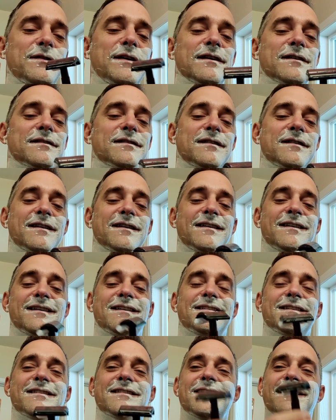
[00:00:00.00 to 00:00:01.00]
feels.
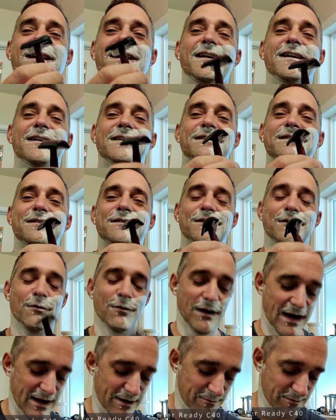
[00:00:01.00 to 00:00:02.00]
This is so
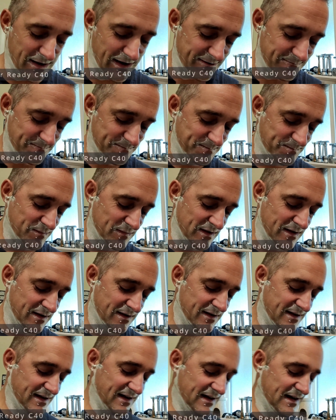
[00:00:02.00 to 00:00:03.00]
lightweight.
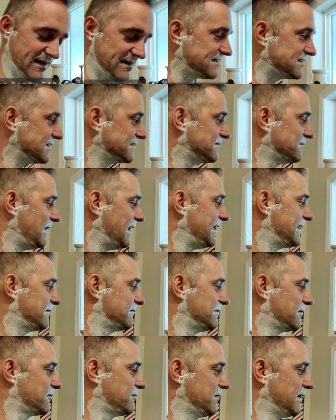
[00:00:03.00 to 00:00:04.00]
Yeah, let's just weigh it real